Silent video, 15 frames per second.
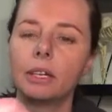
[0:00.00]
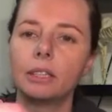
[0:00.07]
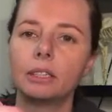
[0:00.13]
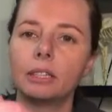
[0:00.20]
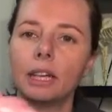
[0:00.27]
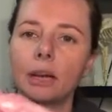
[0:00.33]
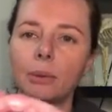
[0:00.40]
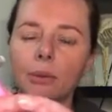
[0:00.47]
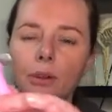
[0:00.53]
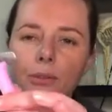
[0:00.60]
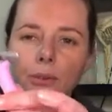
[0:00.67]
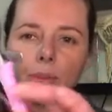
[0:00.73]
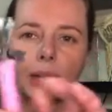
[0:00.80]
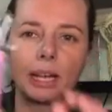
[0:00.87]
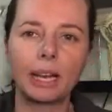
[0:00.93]
So now we've gone
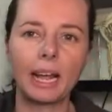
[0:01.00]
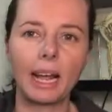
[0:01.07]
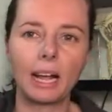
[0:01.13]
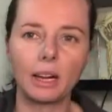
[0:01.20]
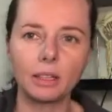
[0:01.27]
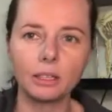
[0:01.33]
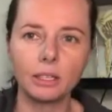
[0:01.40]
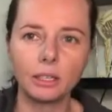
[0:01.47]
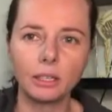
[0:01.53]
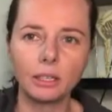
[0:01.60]
from that loud